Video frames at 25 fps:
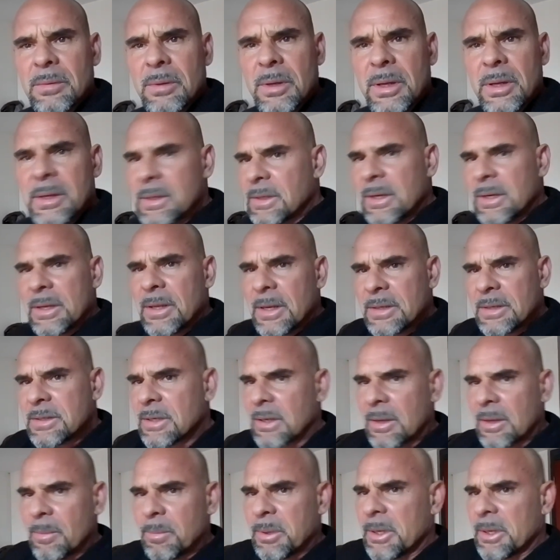That's
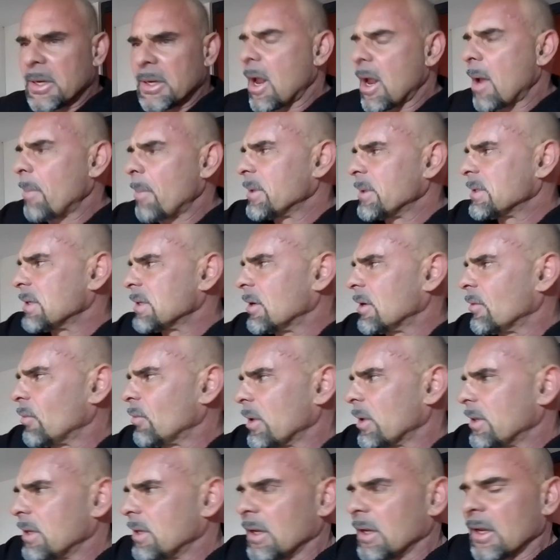the complete opposite of
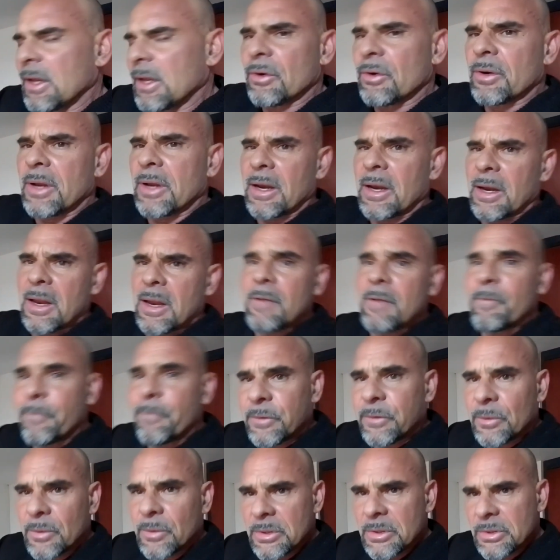what the internet
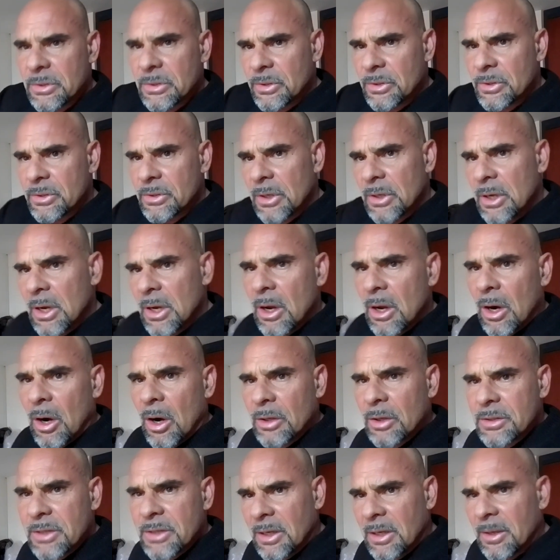influencers
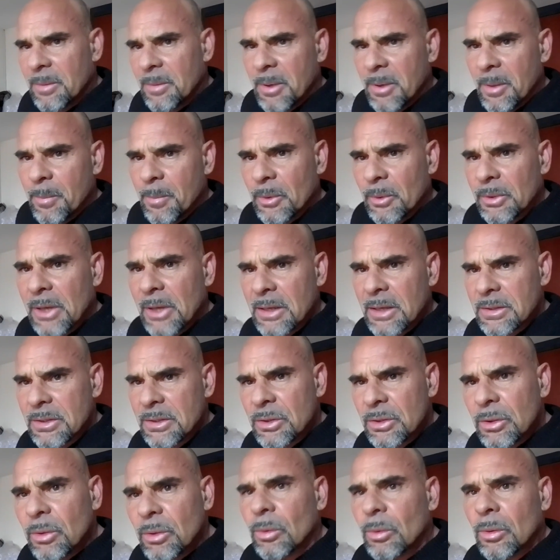are telling people not to
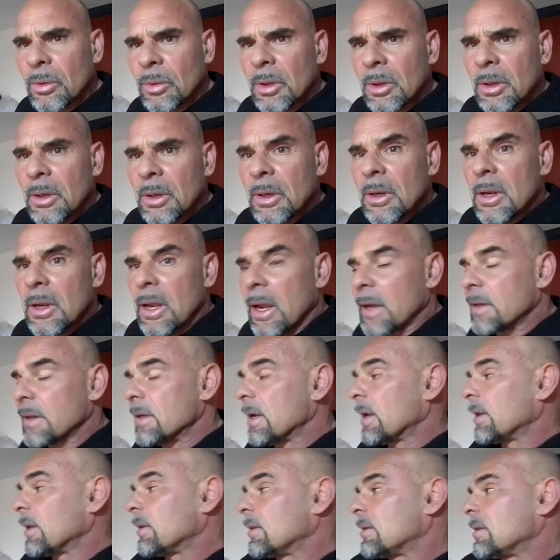do. And
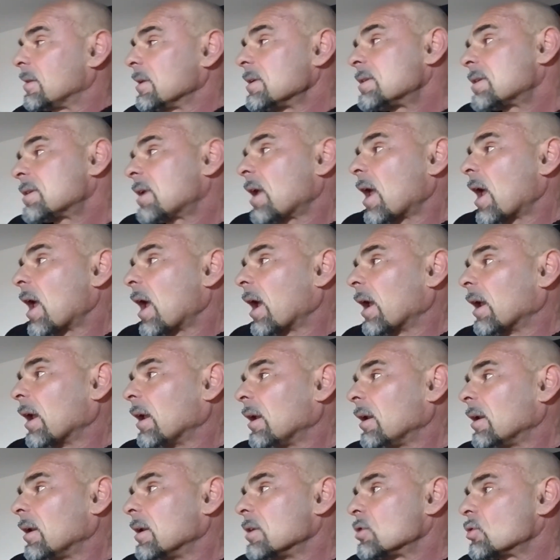yet this
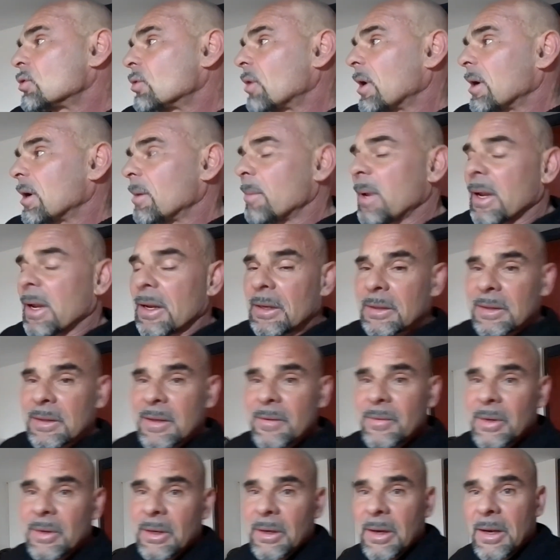guy is trying to make a
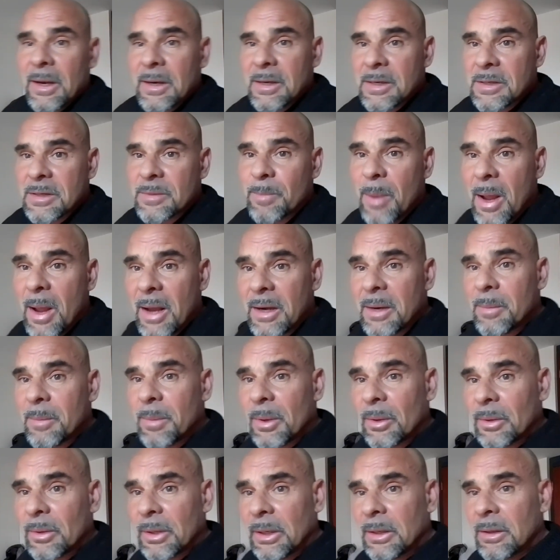living at his
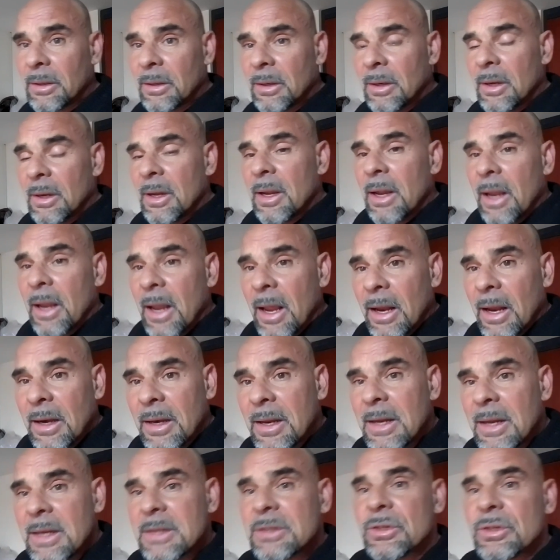bodybuilding, and
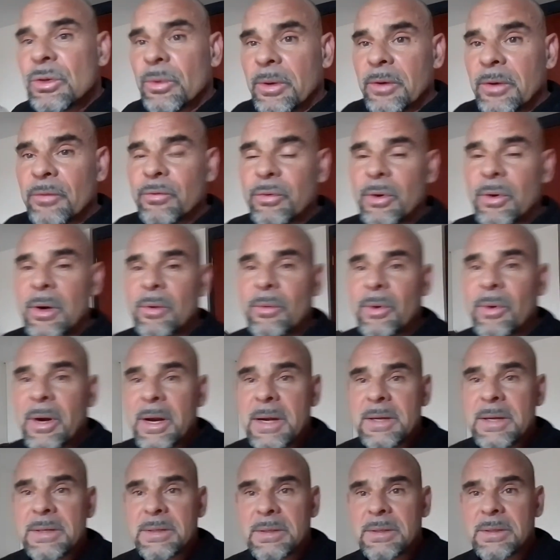he's doing front
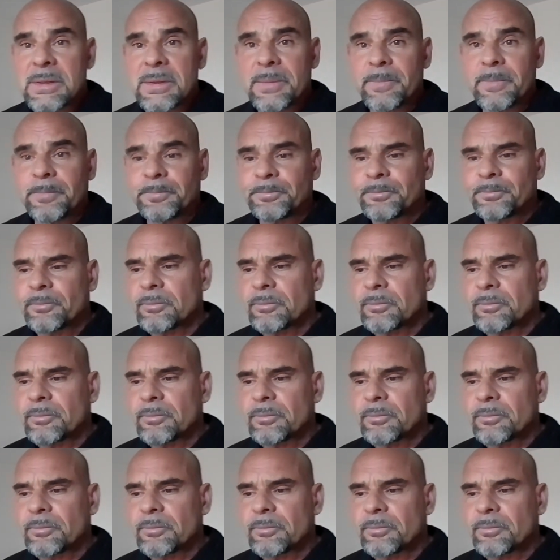raises.